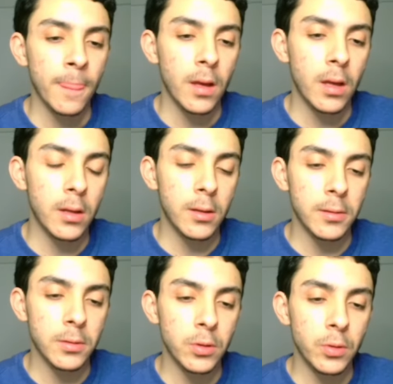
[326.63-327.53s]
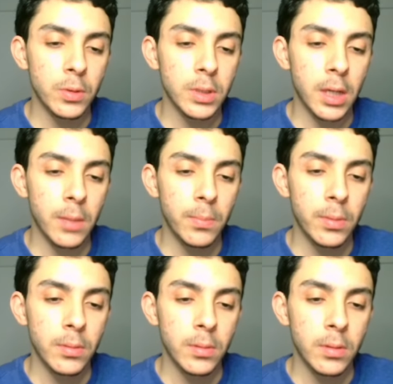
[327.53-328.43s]
So you type
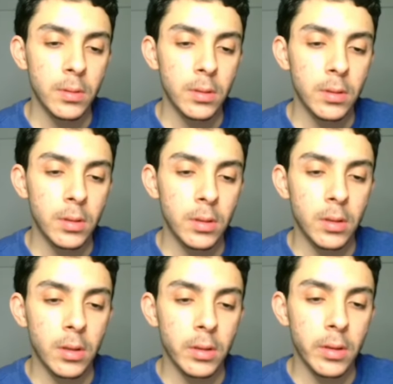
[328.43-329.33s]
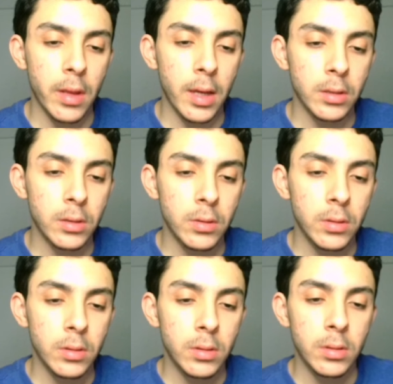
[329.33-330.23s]
not that good.